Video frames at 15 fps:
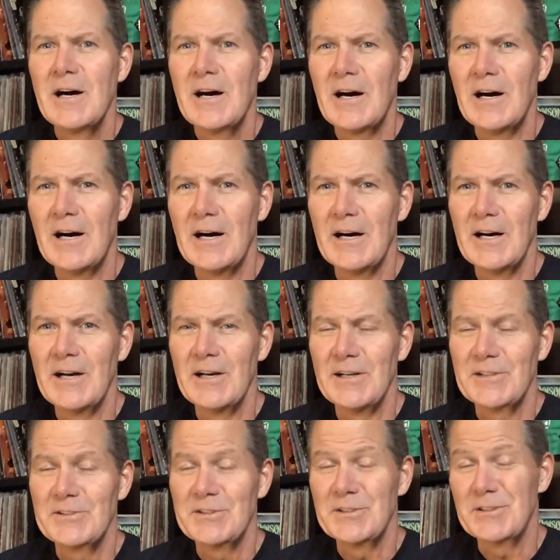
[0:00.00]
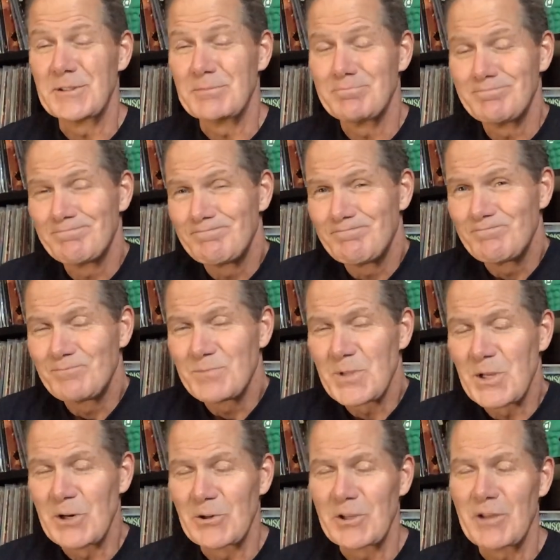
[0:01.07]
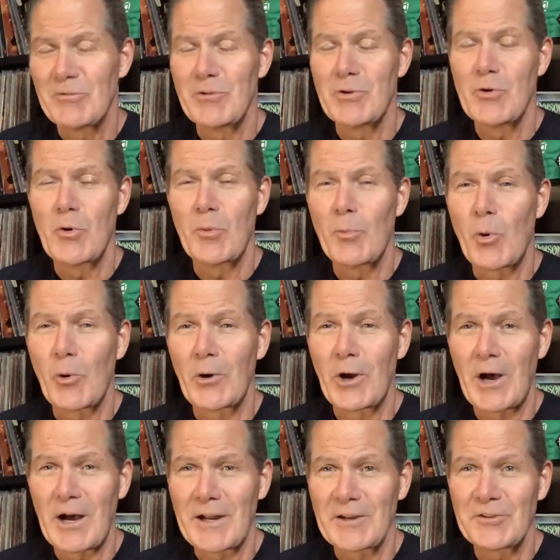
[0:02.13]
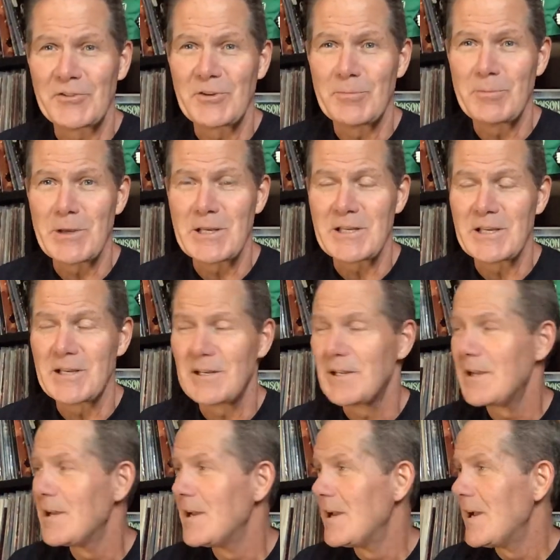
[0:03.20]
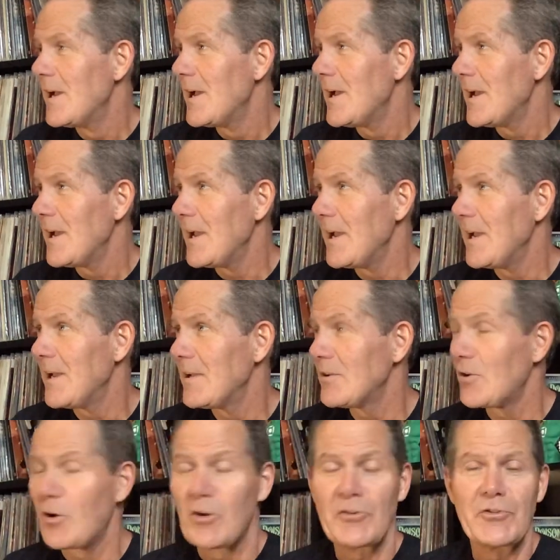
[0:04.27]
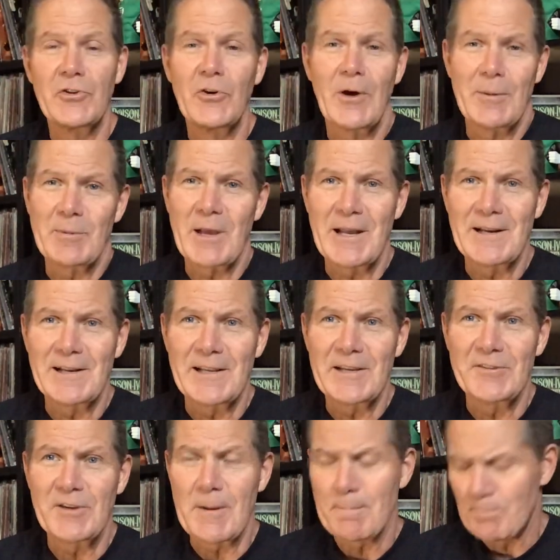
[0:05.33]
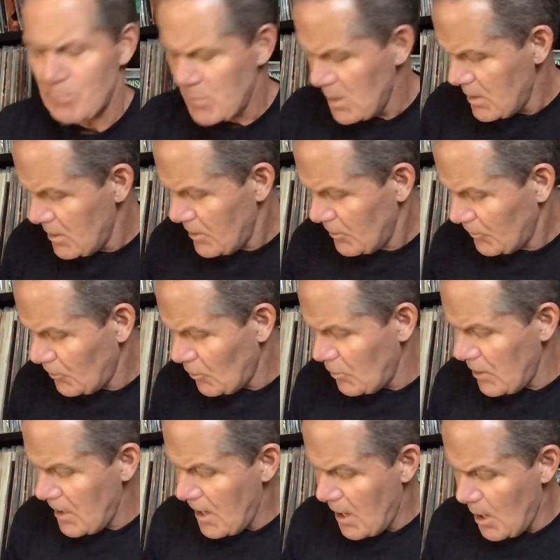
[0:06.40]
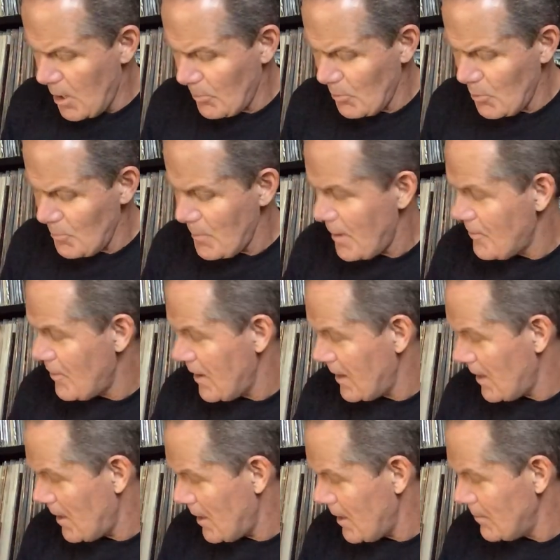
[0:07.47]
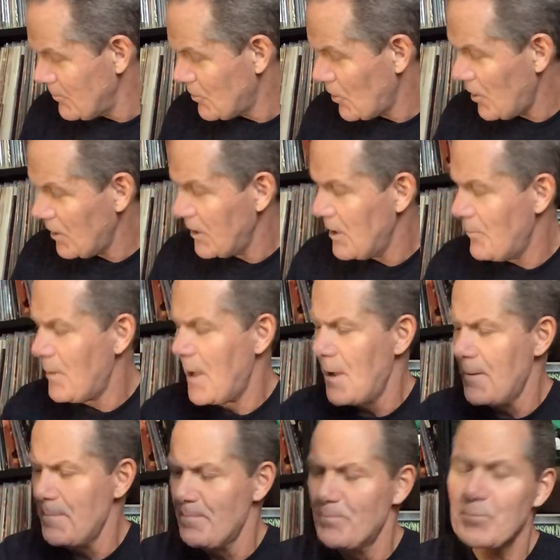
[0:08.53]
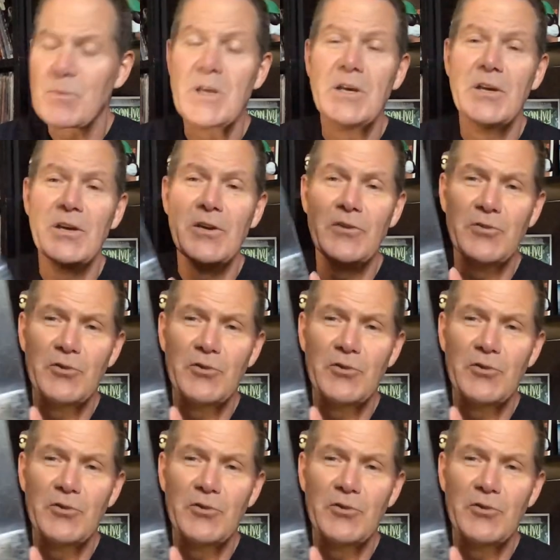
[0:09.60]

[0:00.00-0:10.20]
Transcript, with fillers: uh, to, you know, give you a more honest opinion. And also I'm kind of lazy. So the album that I'm talking about is